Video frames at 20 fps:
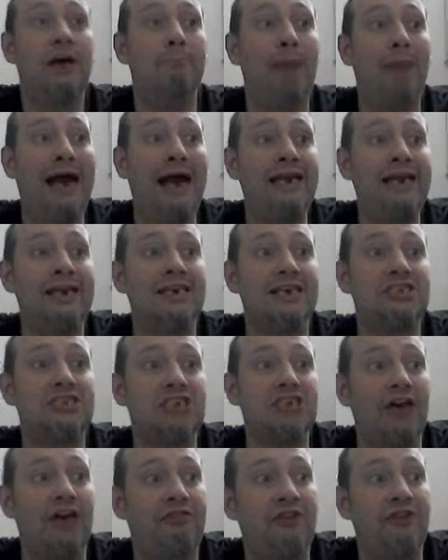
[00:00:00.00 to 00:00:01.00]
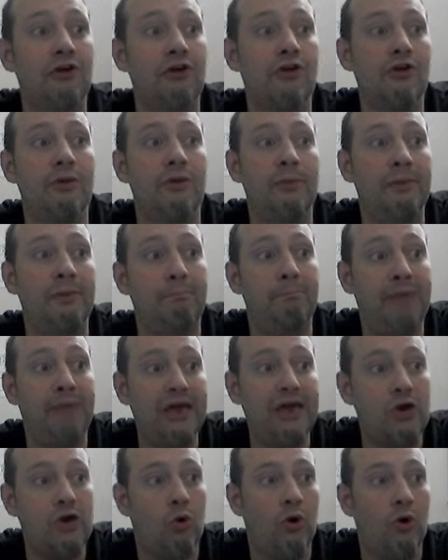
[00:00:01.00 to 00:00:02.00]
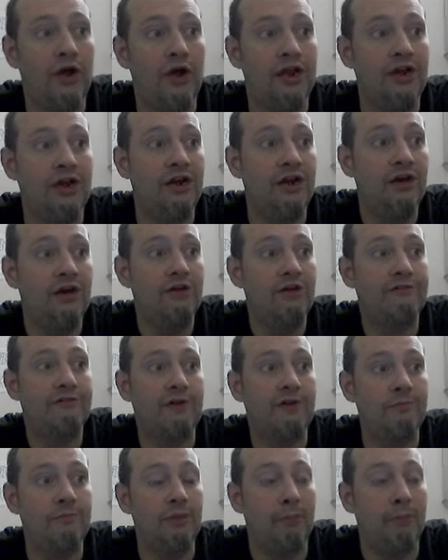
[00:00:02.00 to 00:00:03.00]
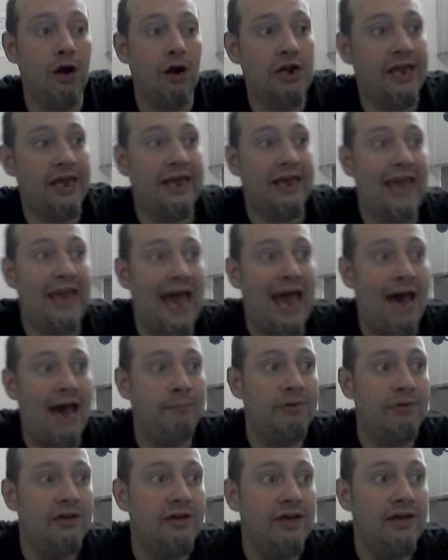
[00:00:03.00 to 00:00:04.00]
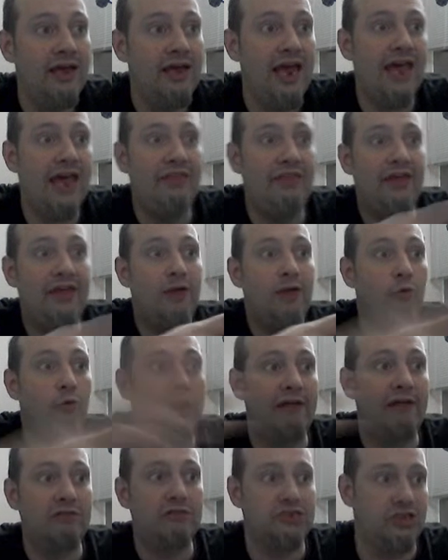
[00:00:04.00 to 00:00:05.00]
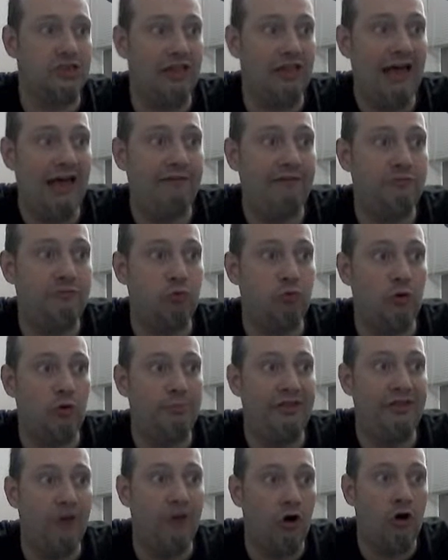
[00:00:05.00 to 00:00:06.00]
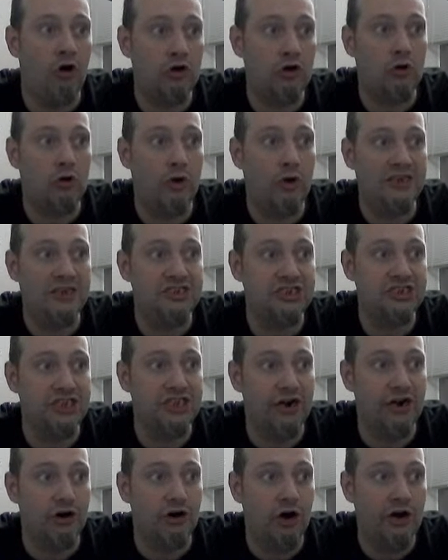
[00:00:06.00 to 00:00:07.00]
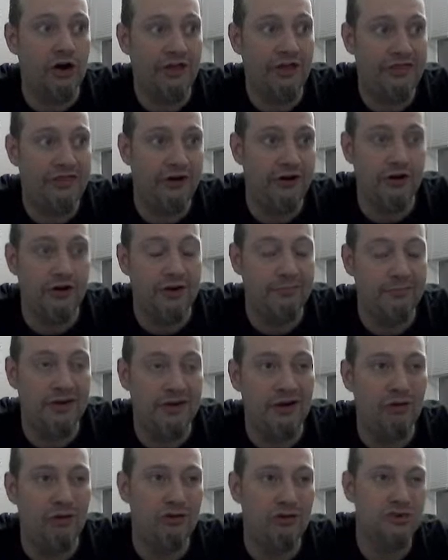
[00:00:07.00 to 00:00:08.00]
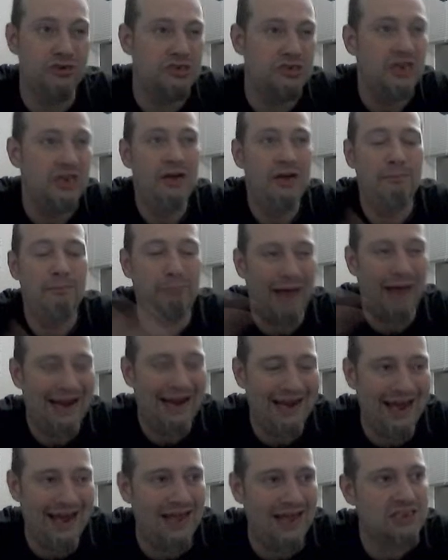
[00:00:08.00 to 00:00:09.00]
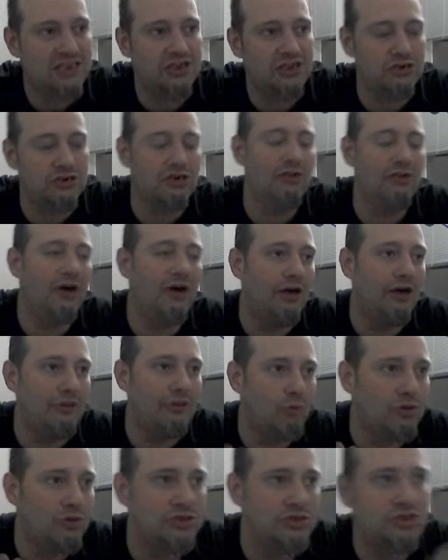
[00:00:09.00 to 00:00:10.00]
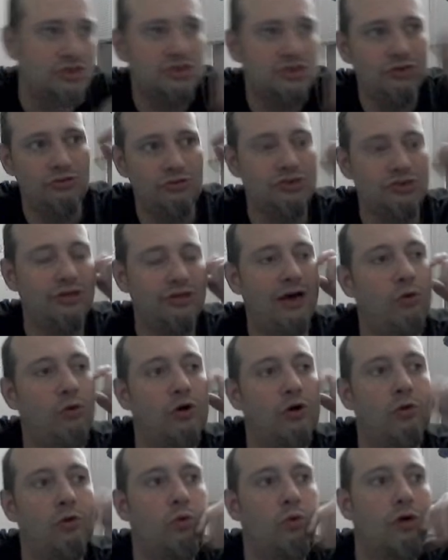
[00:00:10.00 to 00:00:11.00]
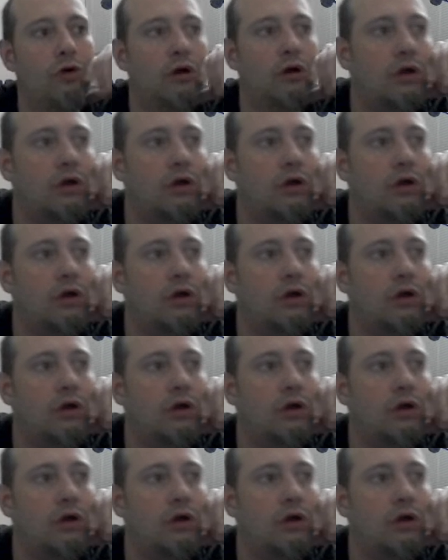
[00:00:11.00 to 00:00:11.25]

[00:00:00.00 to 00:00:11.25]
minus Ethereum and Bitcoin from the market cap, and then whatever's left will be the altcoins that are on Ethereum. But no, there's Binance, there's all the other ones too, so that wouldn't work.